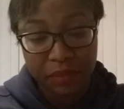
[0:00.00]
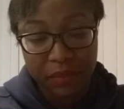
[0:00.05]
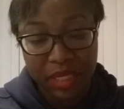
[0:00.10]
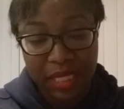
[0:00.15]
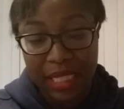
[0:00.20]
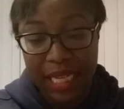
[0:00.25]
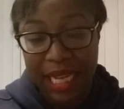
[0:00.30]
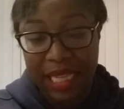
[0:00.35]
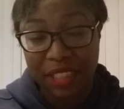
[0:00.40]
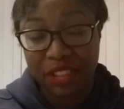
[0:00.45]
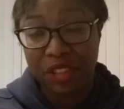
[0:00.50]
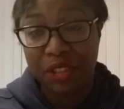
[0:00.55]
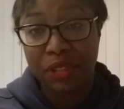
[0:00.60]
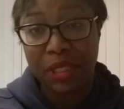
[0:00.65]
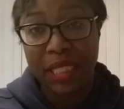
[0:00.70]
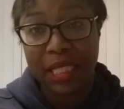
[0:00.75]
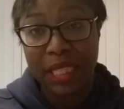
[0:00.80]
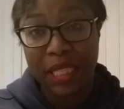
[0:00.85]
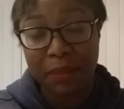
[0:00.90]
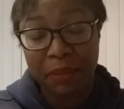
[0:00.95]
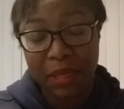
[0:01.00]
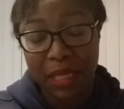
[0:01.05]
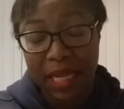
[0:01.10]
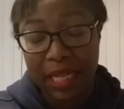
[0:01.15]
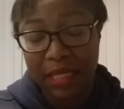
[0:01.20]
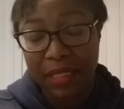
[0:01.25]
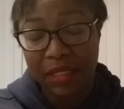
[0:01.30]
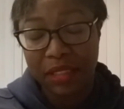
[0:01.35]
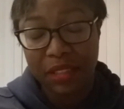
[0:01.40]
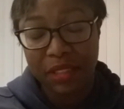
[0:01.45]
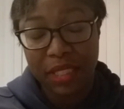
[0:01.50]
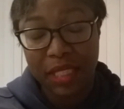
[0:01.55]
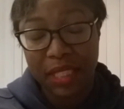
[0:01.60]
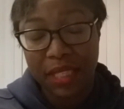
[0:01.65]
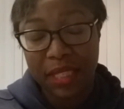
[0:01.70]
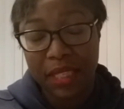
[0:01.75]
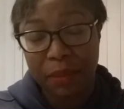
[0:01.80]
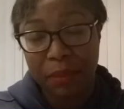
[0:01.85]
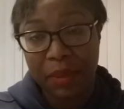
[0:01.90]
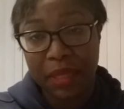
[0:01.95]
And I sure did get I
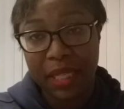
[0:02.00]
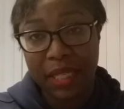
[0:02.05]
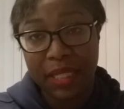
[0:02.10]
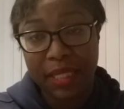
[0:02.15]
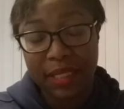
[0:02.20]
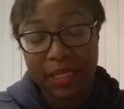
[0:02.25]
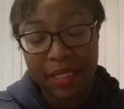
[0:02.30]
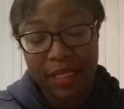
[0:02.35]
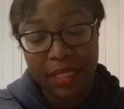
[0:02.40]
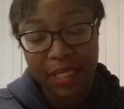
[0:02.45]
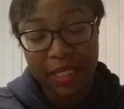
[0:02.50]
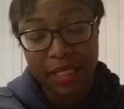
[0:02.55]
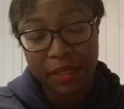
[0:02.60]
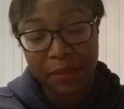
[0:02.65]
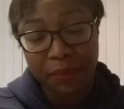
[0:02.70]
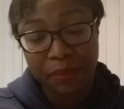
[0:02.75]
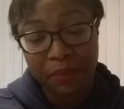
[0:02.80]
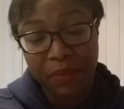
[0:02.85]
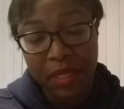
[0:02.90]
did get a plate, yes I did.